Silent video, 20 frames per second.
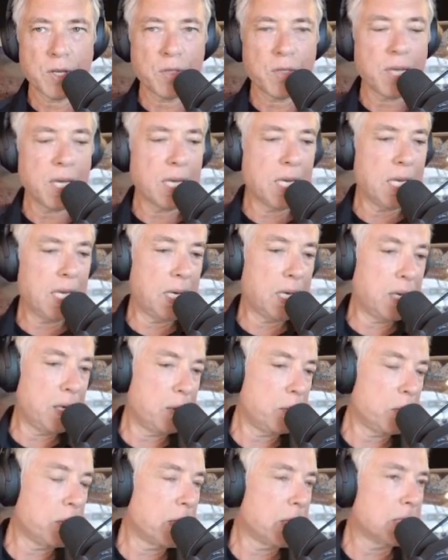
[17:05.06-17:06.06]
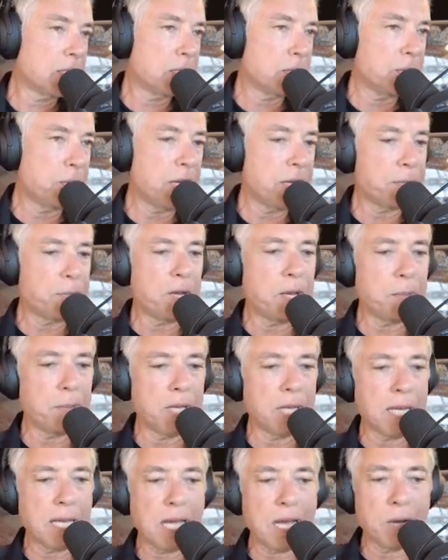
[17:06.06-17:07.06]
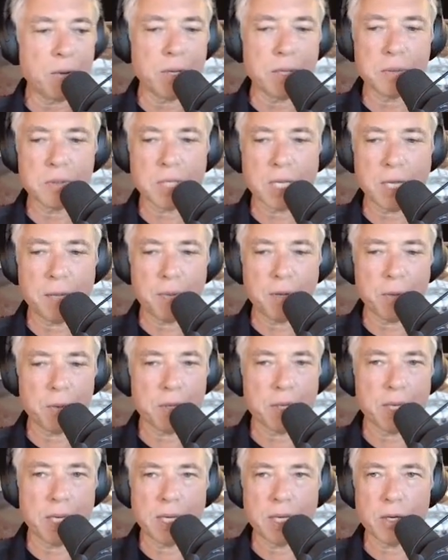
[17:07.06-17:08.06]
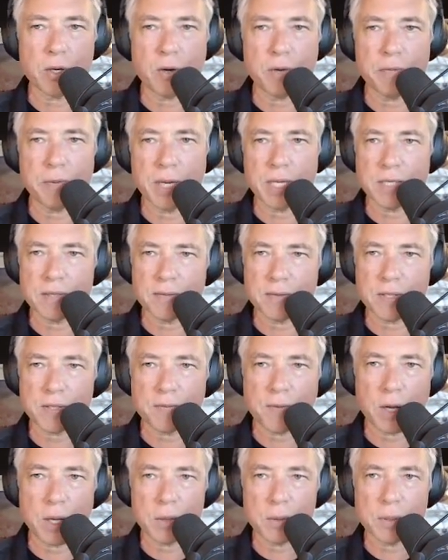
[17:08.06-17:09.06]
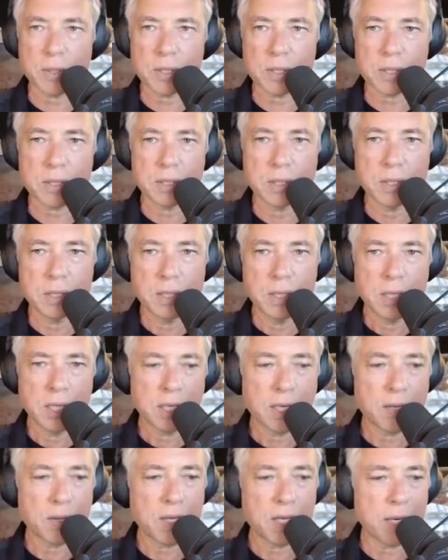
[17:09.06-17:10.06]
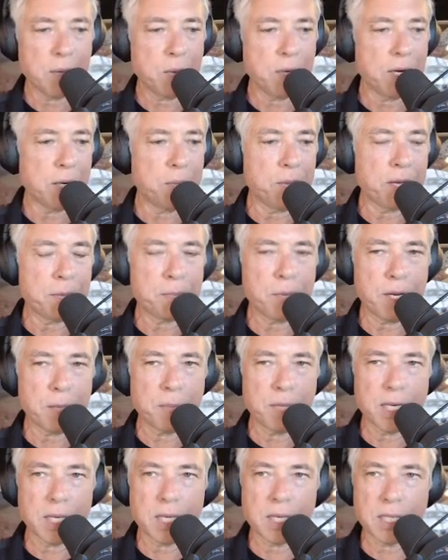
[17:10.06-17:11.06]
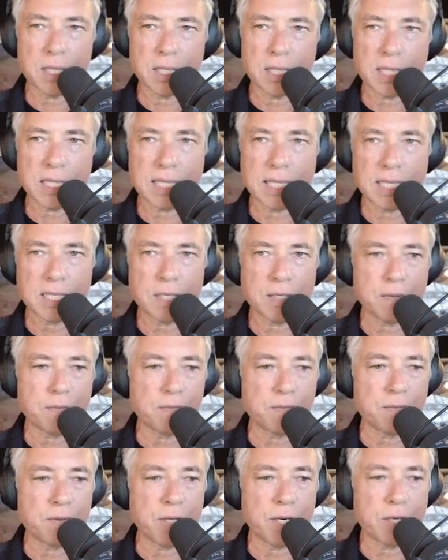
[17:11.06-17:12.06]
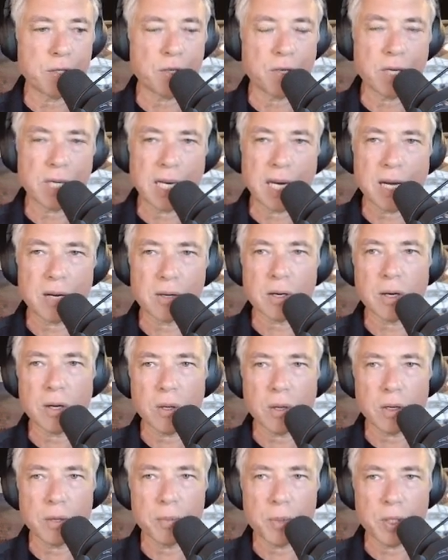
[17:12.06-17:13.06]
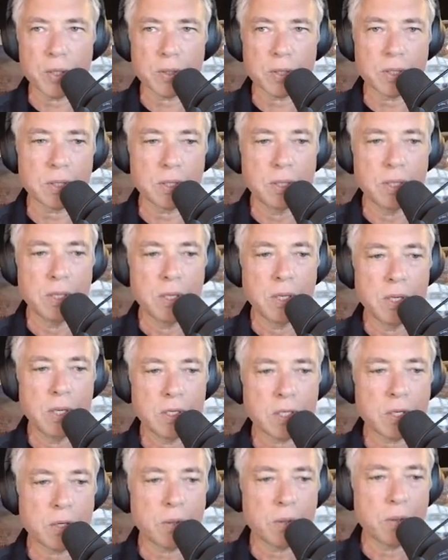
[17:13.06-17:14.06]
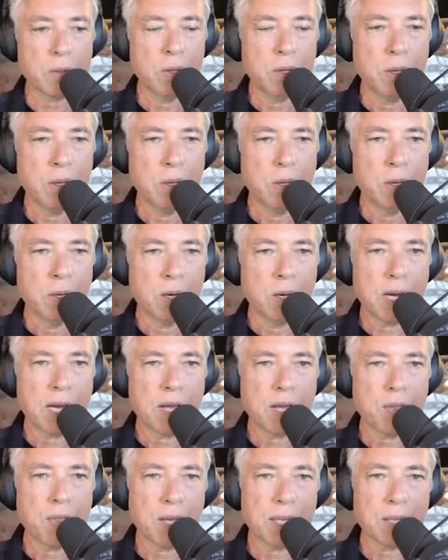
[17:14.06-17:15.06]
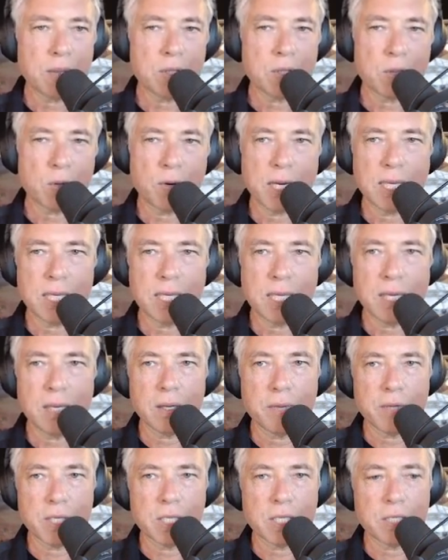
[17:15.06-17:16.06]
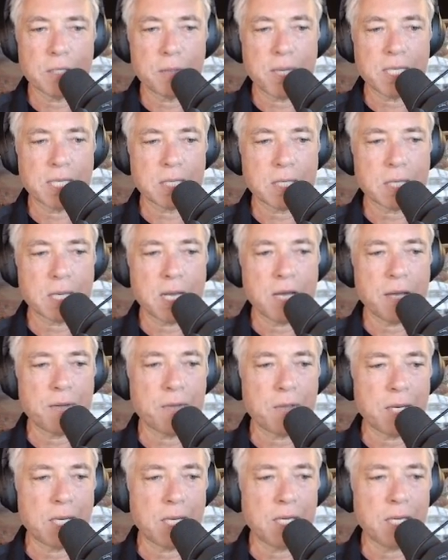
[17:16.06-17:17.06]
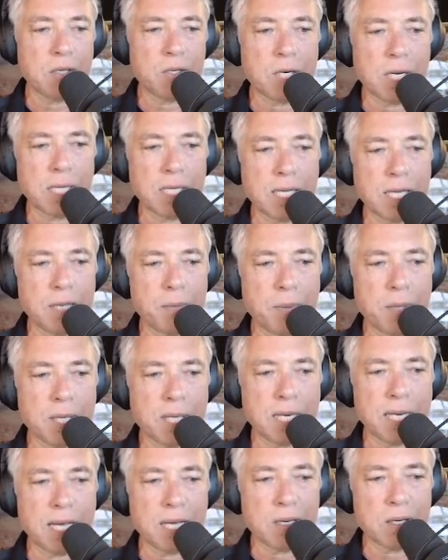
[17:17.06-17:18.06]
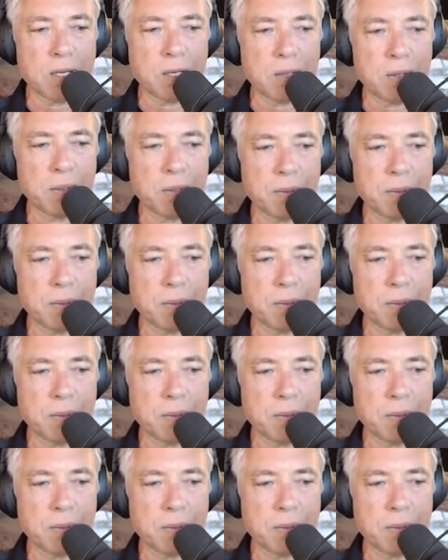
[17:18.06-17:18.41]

think he wanted to make public how he was sleeping with the girlfriends of his followers. Don't think he wanted to make public his extensive, drug and alcohol abuse. So I think there was a great deal of Richard Spencer's life that he tried to keep on the down low.